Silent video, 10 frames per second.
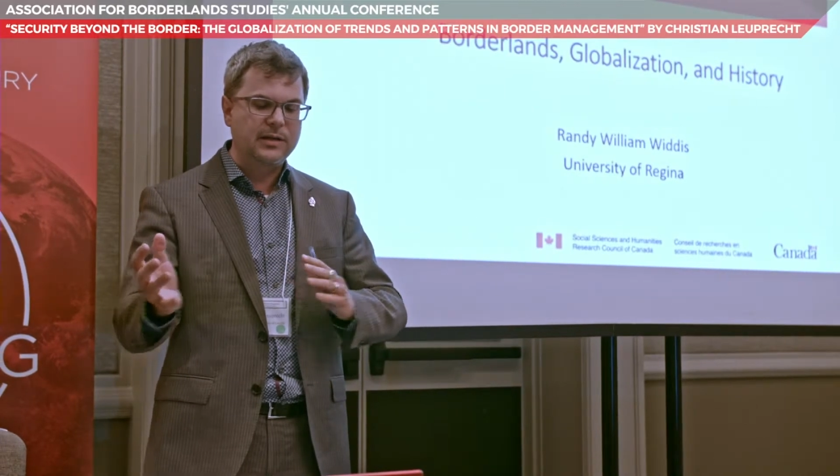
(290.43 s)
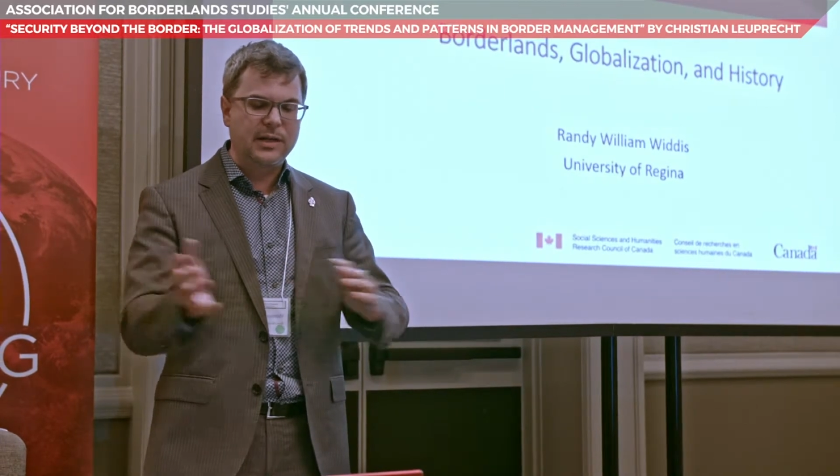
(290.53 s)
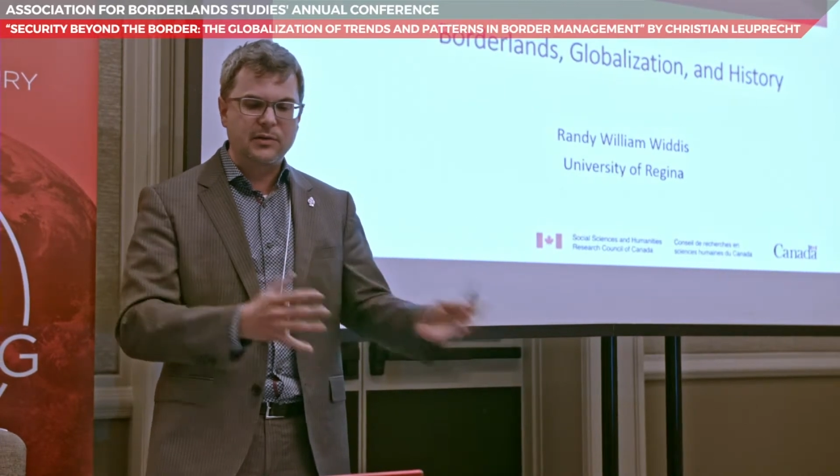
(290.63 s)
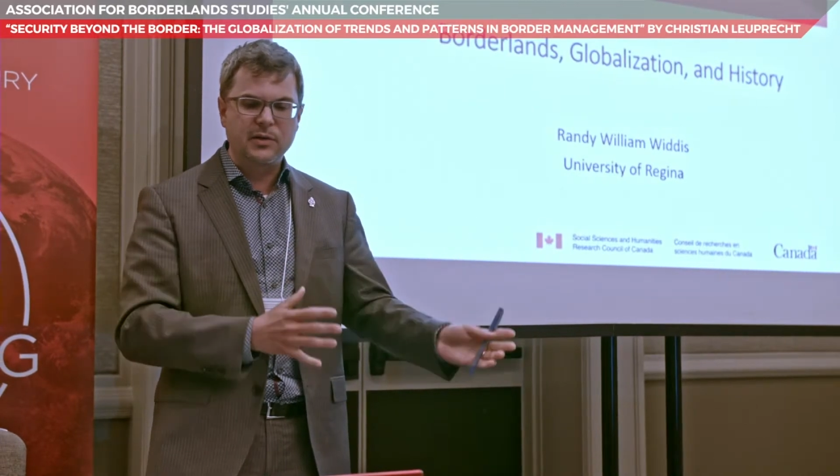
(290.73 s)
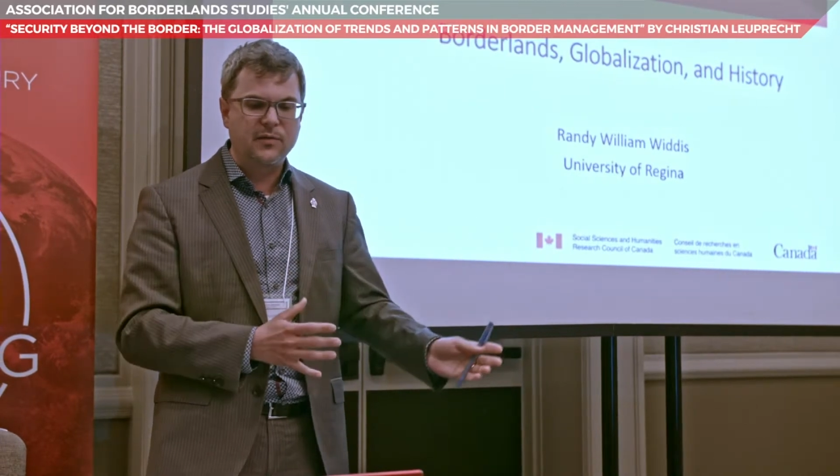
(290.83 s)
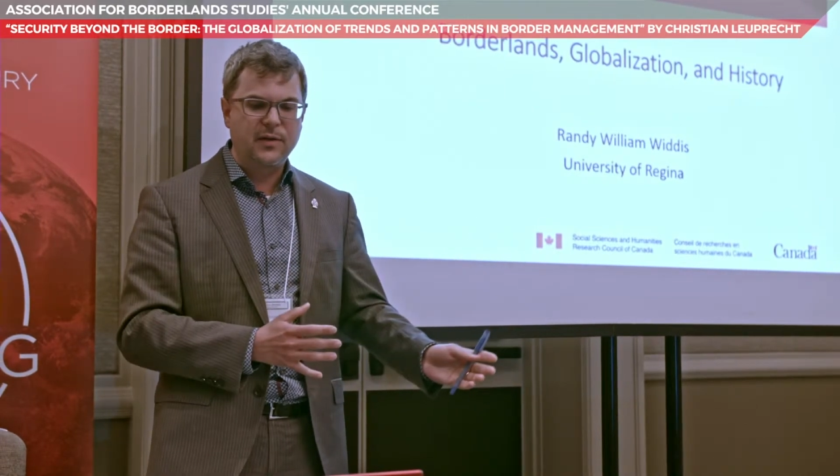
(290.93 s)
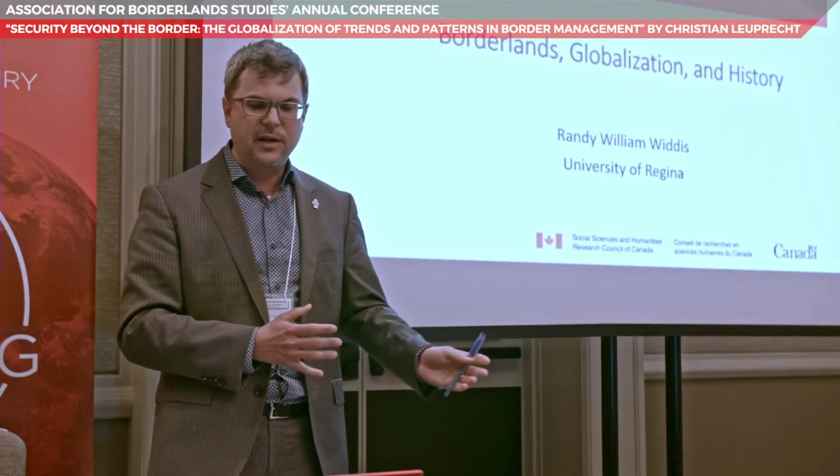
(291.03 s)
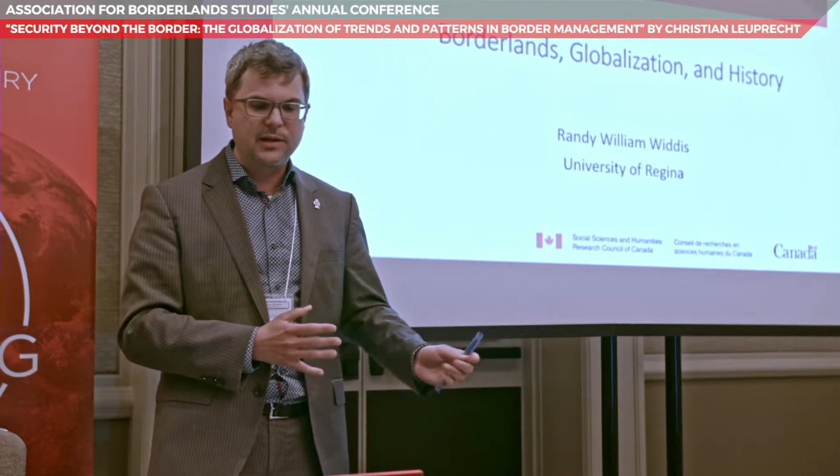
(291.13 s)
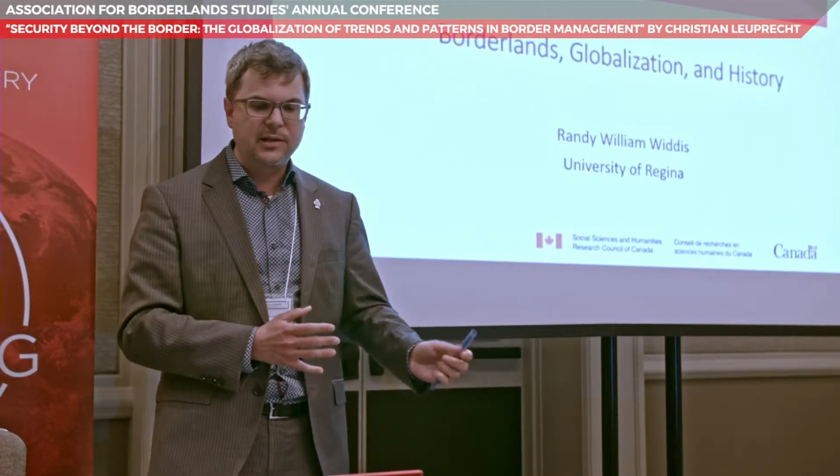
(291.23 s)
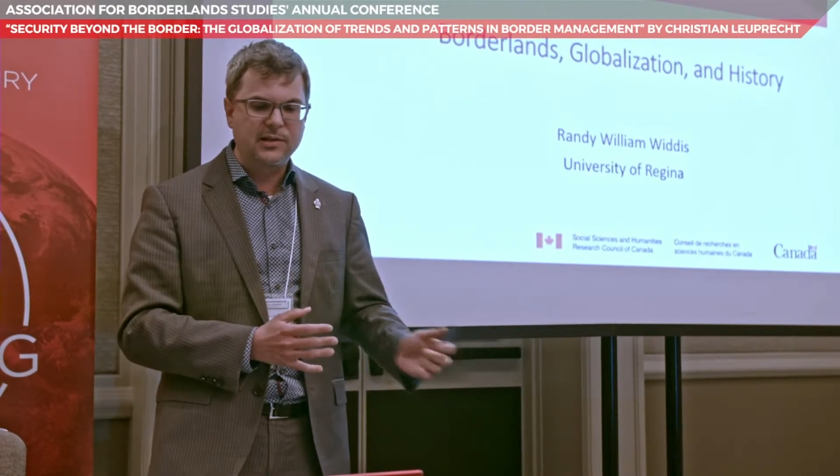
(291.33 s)
terrorist
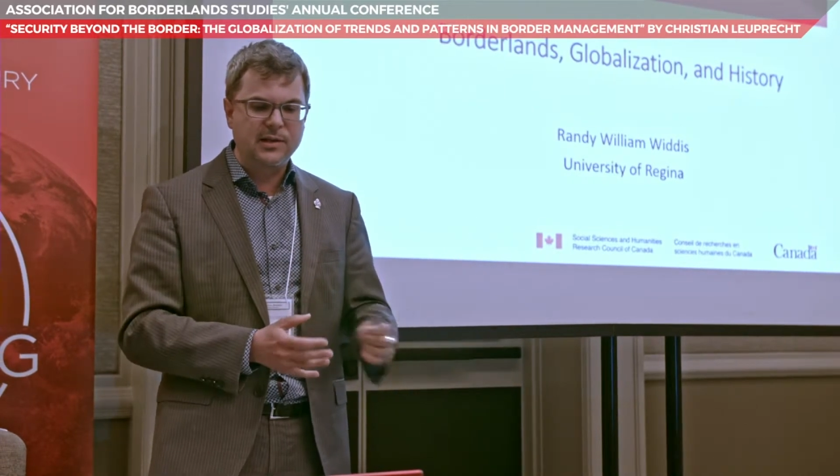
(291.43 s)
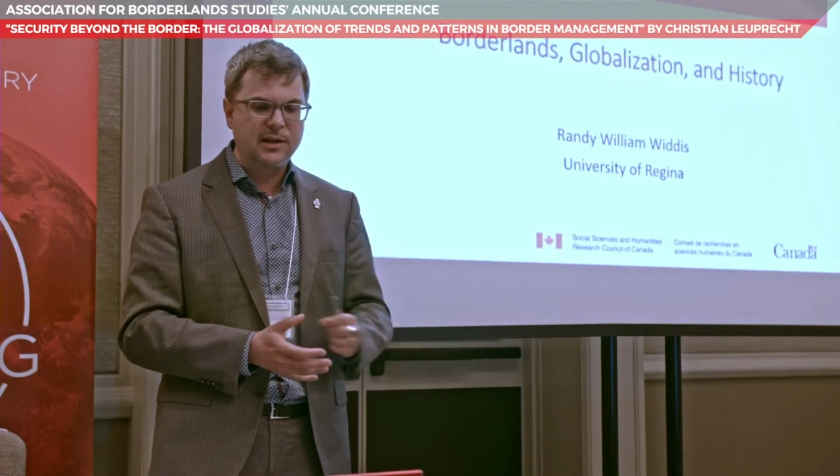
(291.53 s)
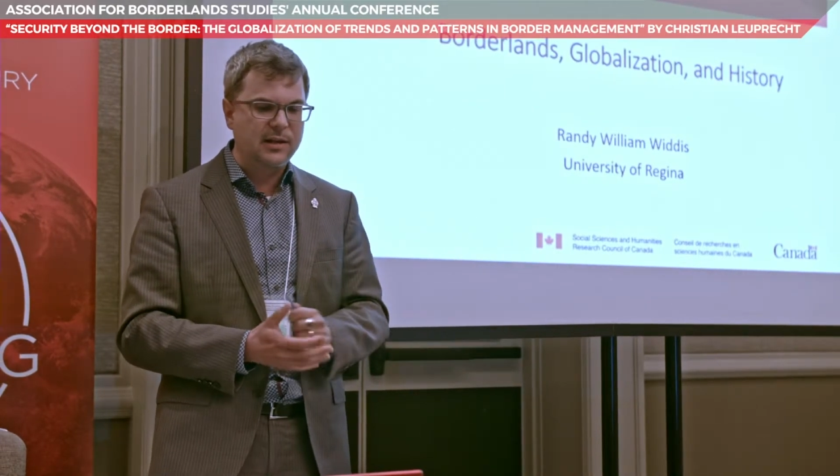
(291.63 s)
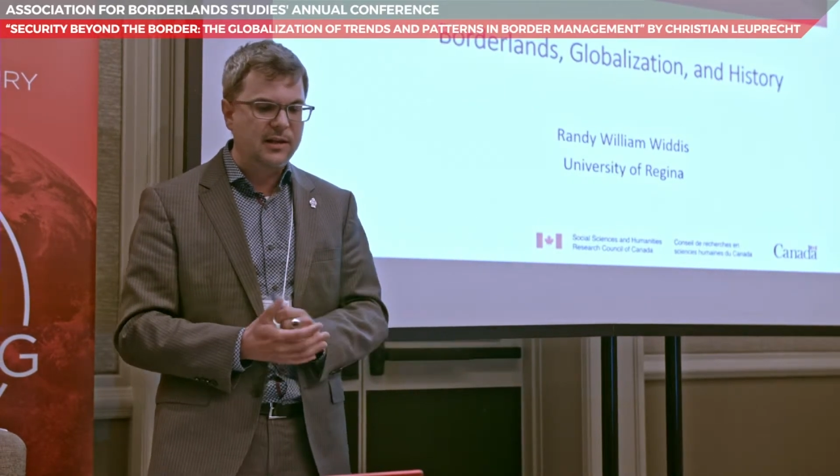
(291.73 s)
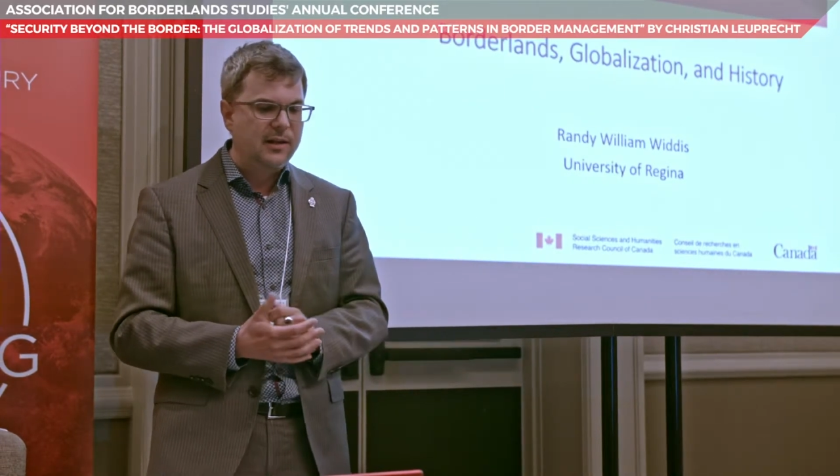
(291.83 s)
financing,